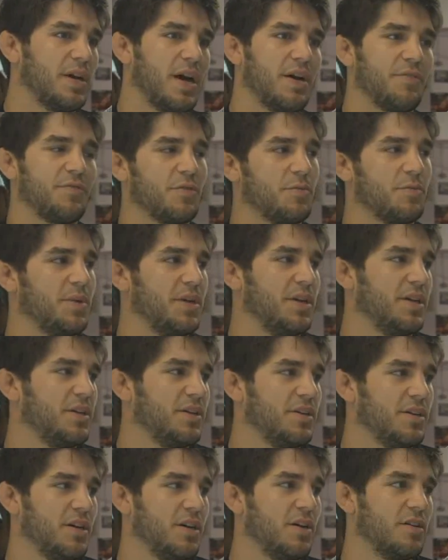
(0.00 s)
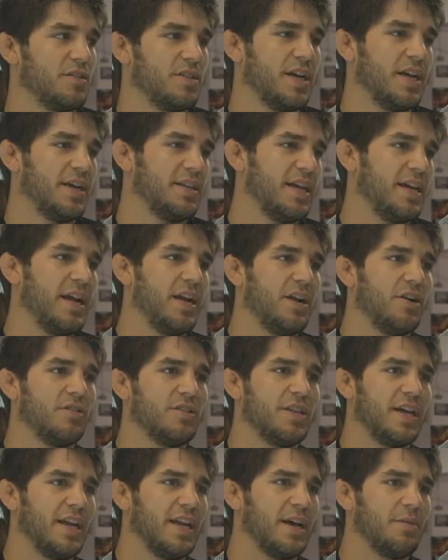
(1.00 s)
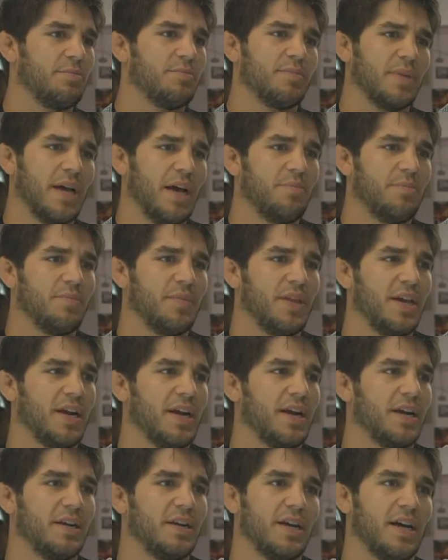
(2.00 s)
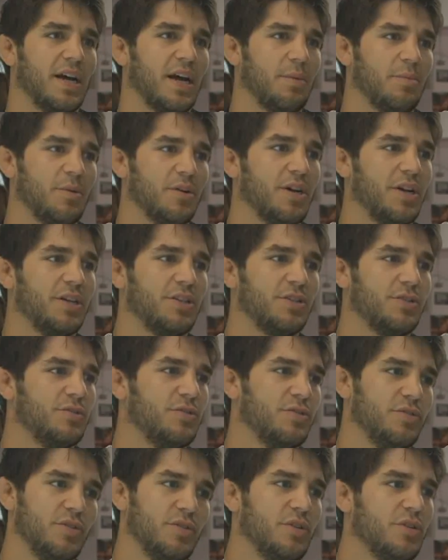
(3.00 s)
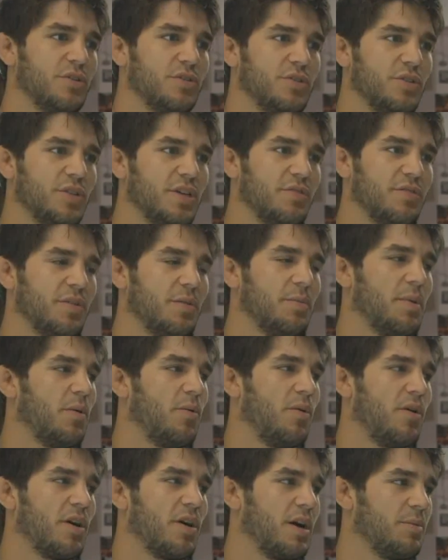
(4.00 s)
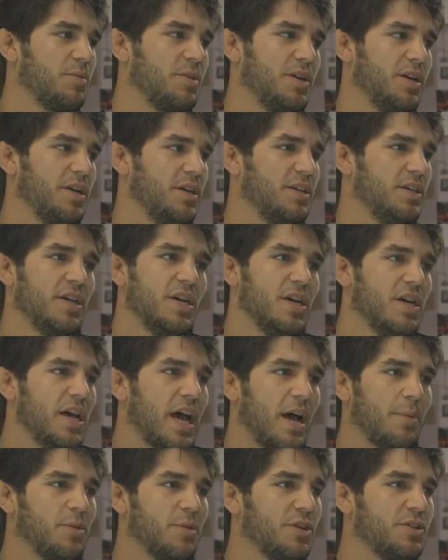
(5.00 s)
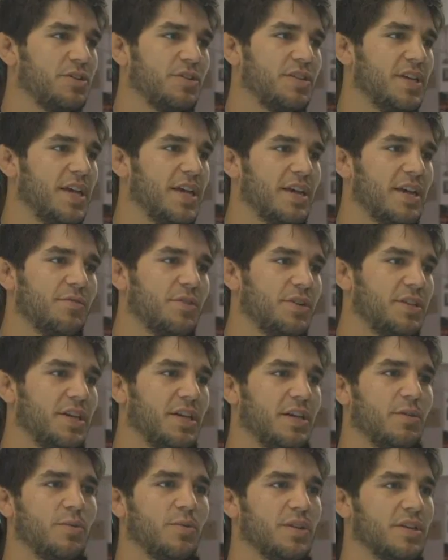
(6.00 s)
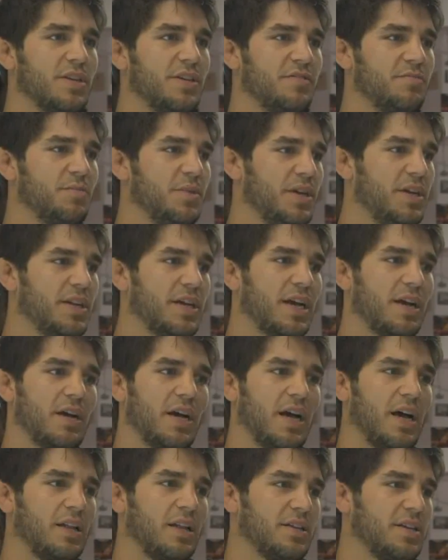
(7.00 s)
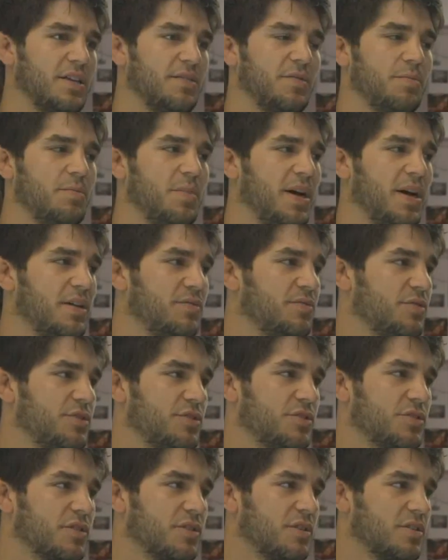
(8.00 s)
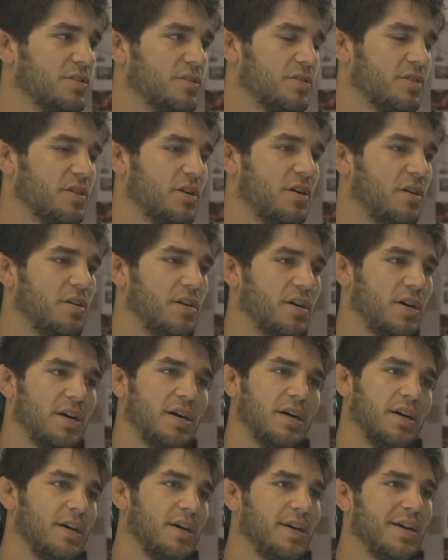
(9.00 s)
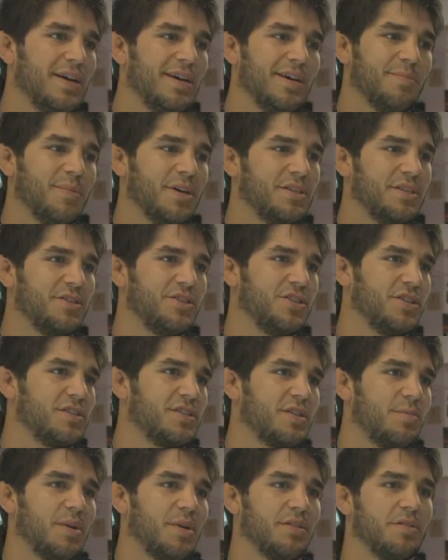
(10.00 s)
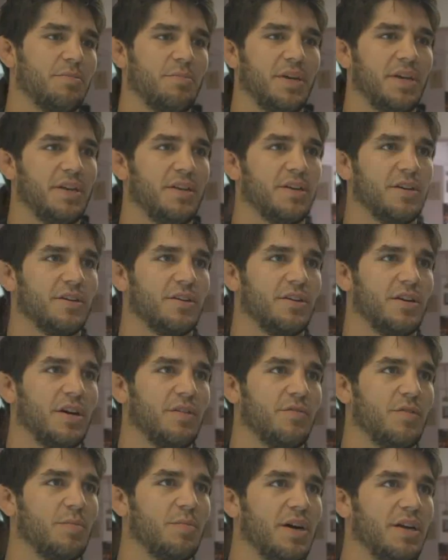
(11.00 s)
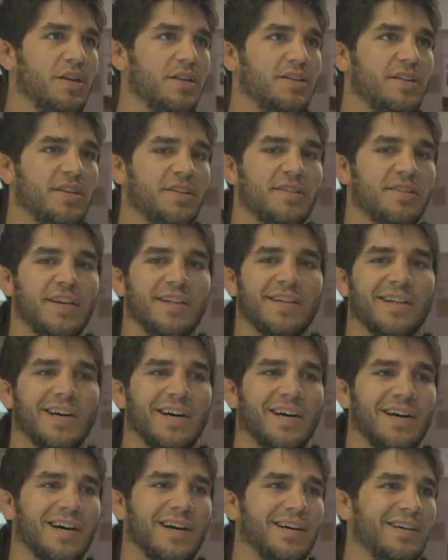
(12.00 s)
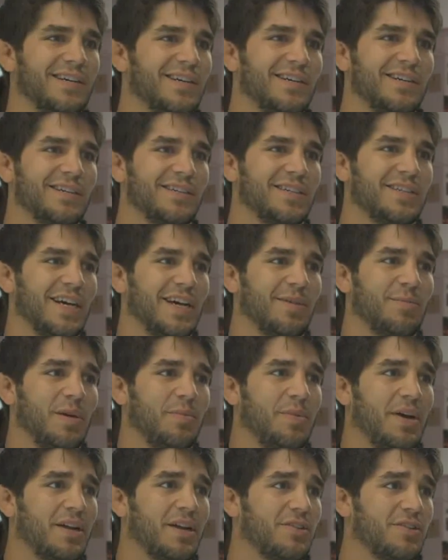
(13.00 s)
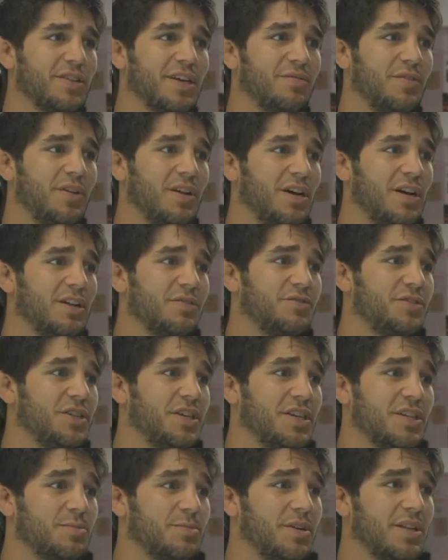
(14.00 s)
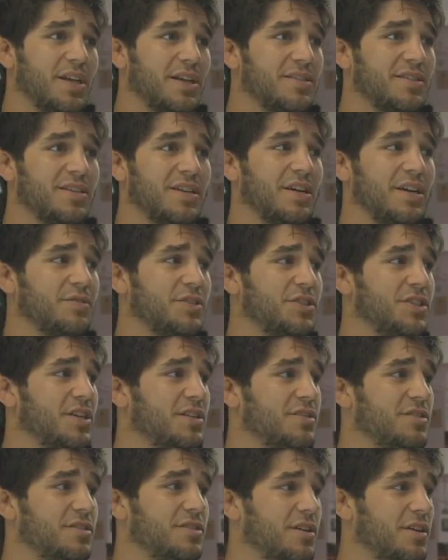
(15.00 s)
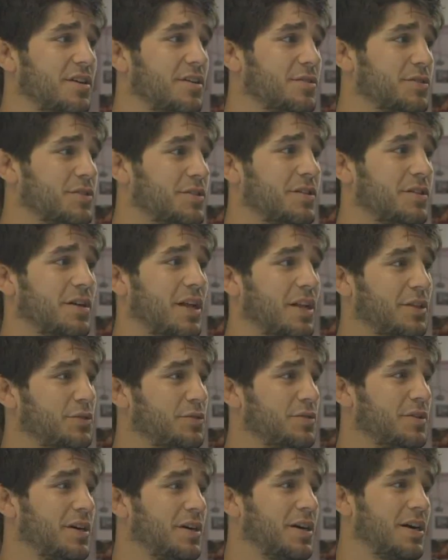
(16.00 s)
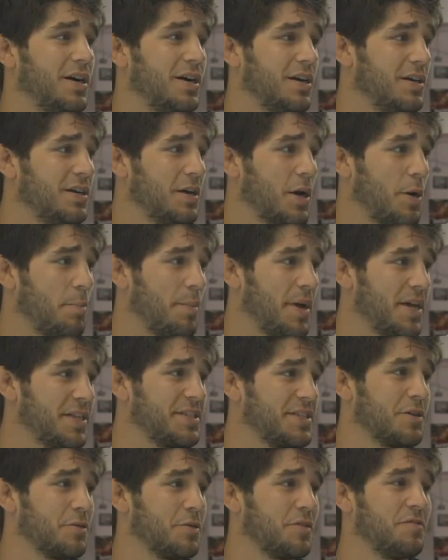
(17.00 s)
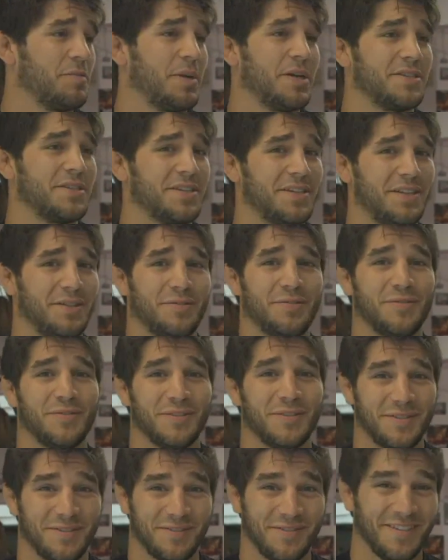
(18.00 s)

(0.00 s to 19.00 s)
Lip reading: after me. They know that I'm there, and I'm going to give him a war. I'm going to take everything he will give me, and I'll give him back for sure. So, but it's just about the media. Everybody think that. Yeah, maybe I don't have a lot of chance, but I still have a chance, So I'll do a Matt Serra of myself.